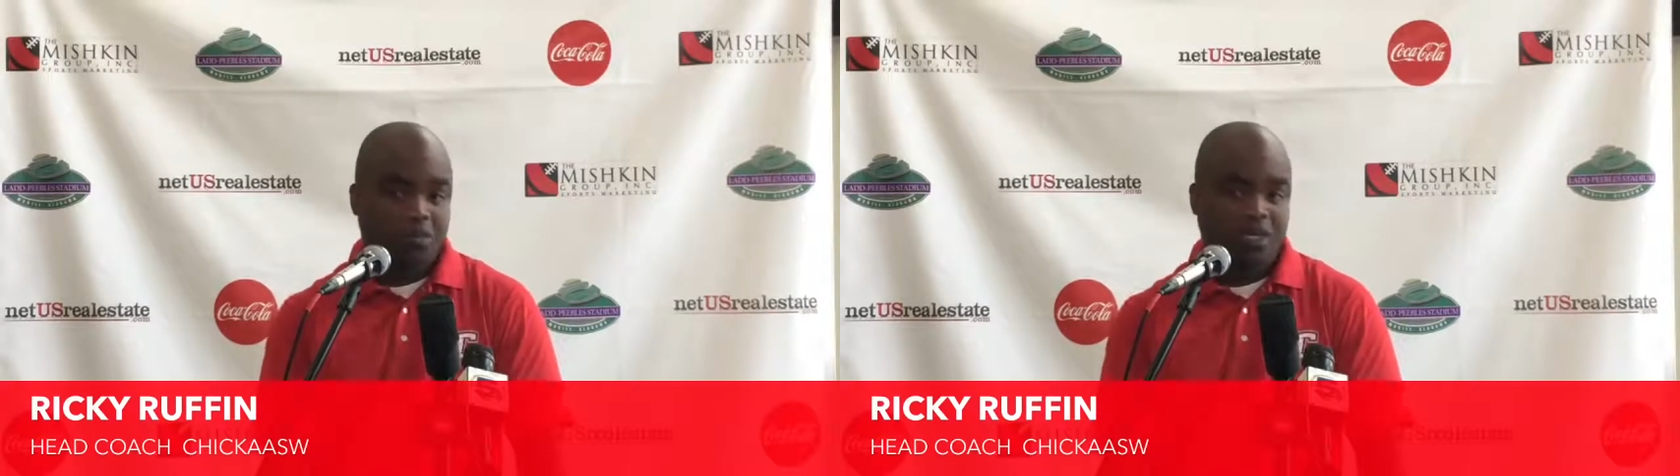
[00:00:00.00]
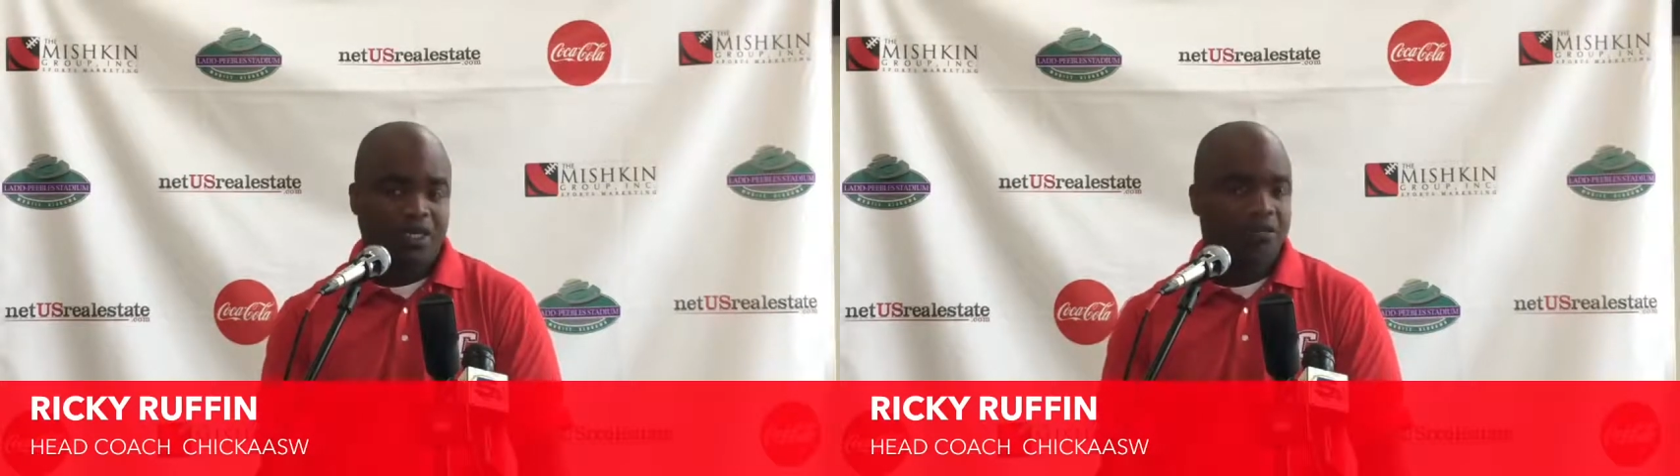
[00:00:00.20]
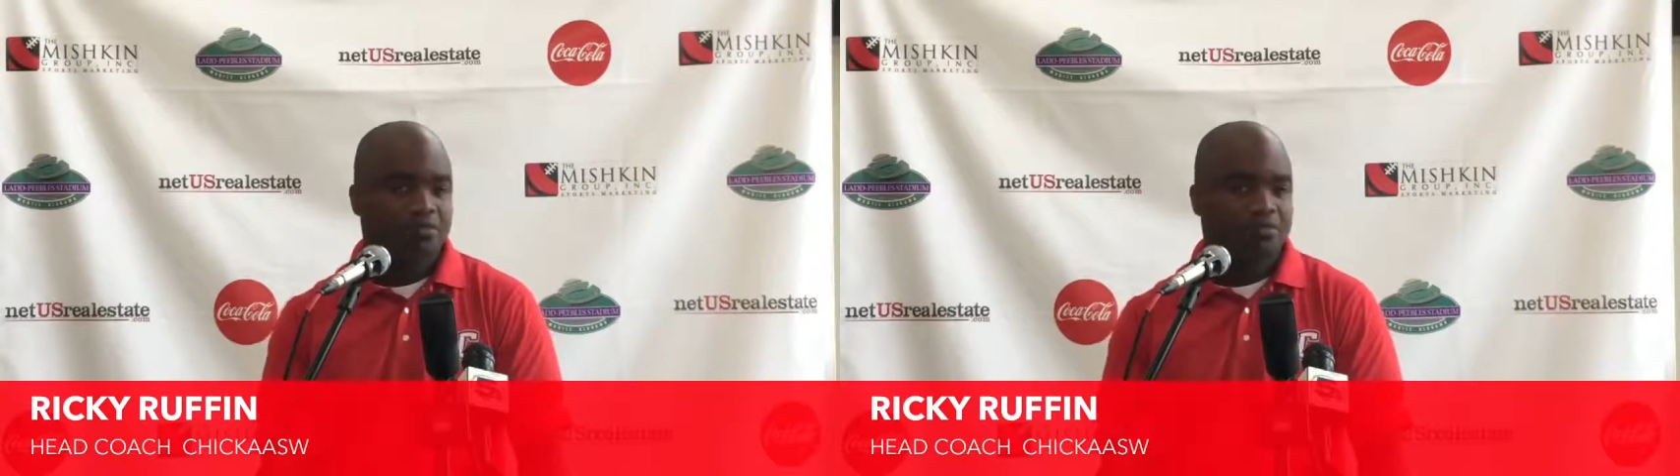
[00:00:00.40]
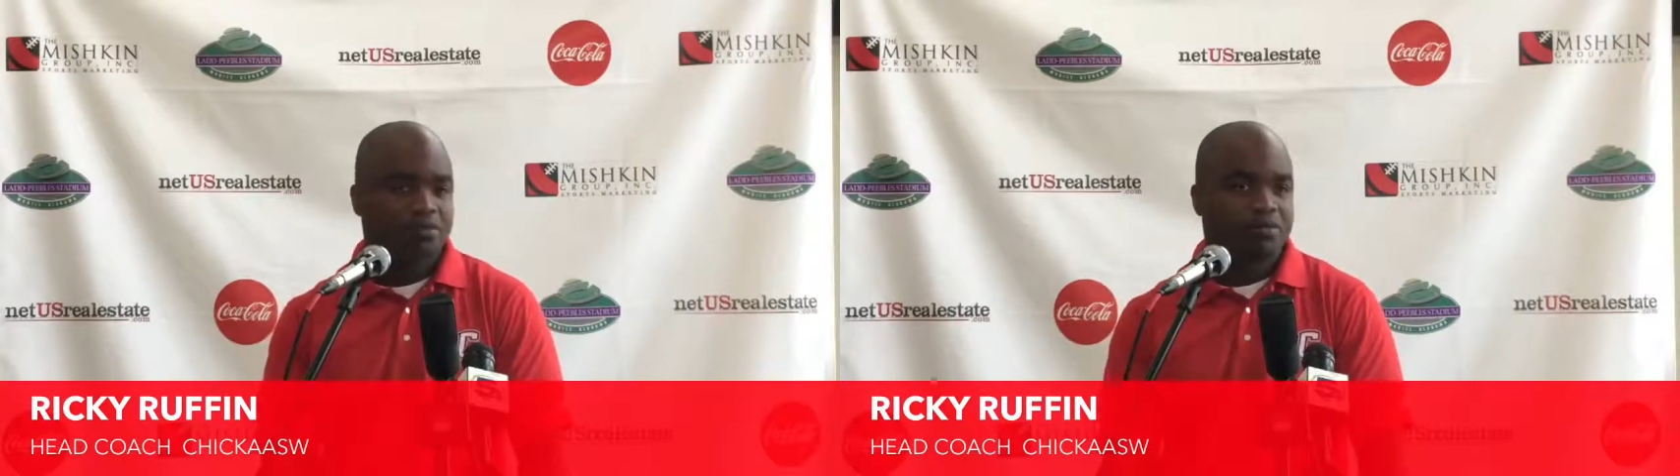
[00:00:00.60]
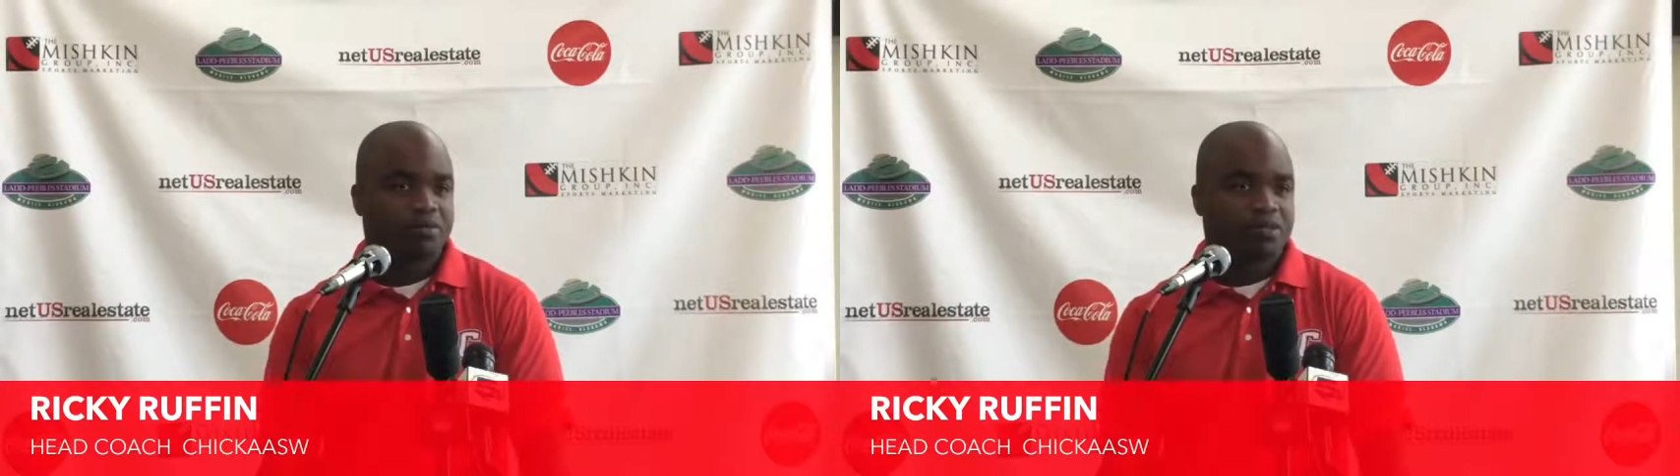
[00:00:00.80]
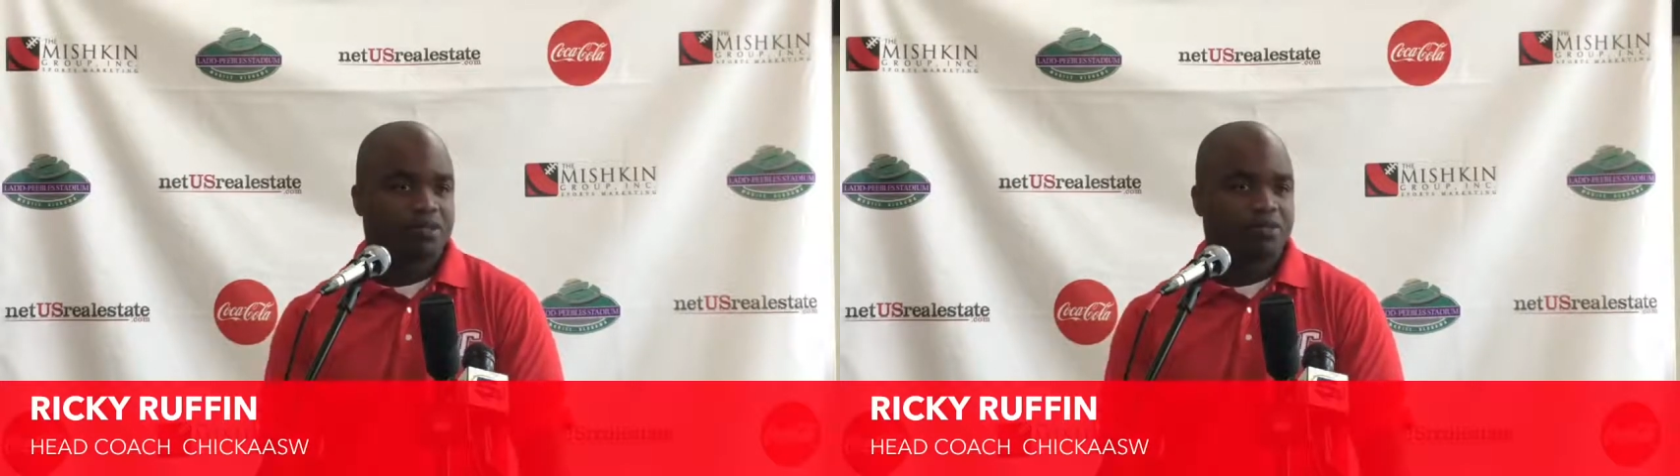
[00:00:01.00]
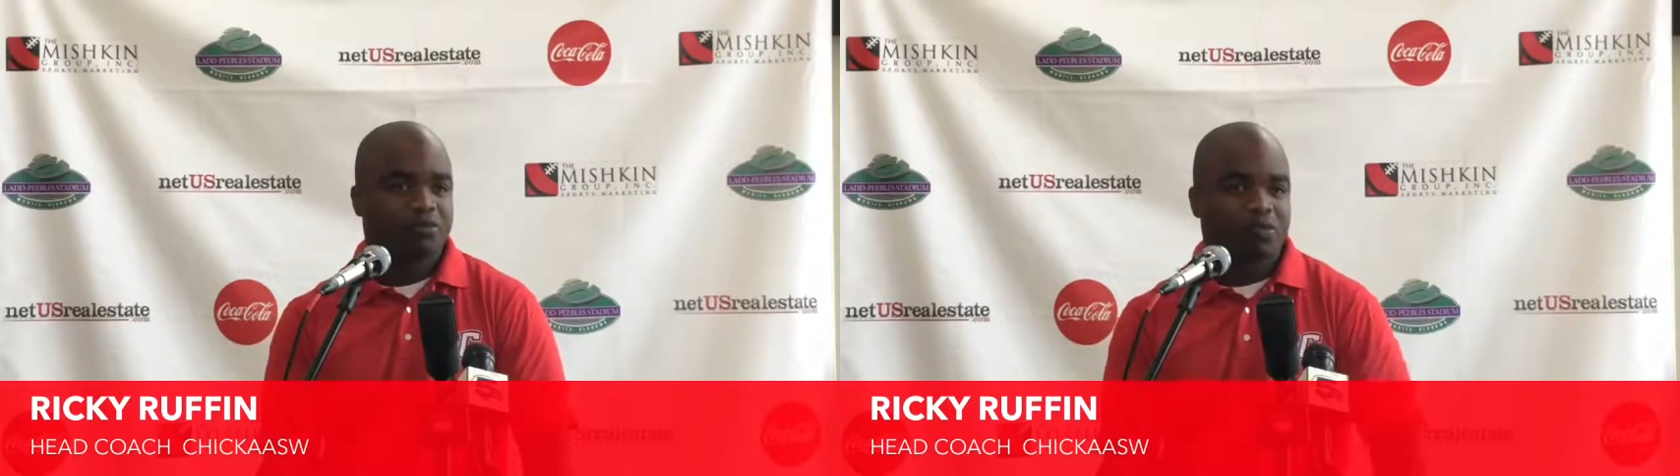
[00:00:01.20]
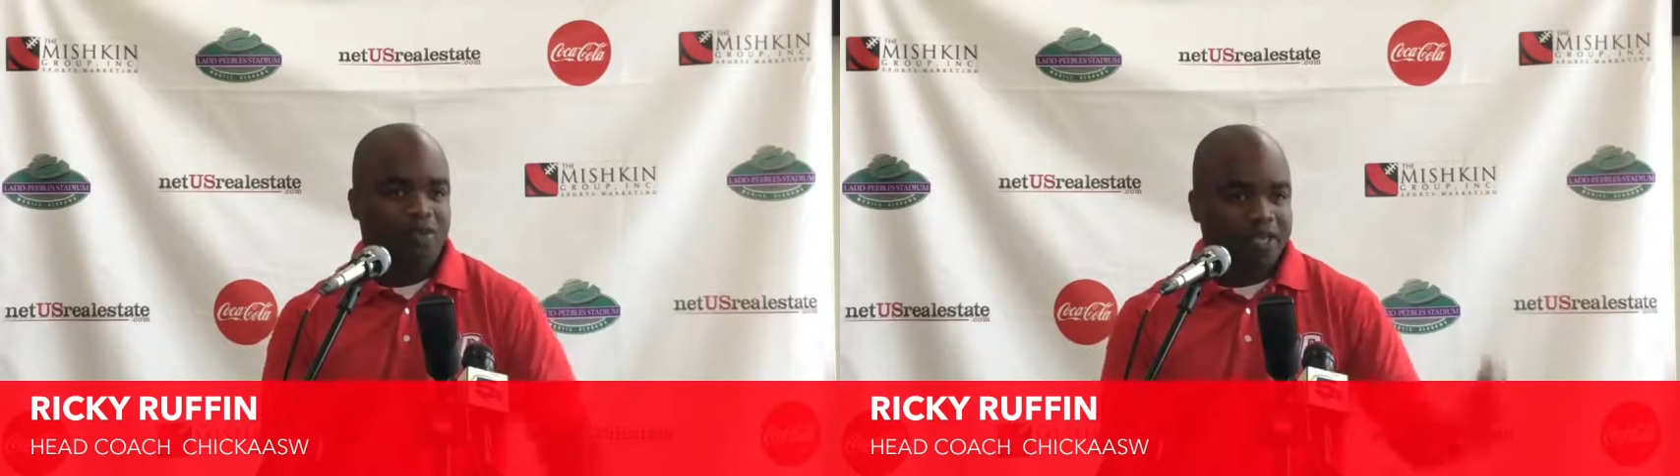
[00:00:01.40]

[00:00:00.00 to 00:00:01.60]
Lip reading: I'm a little more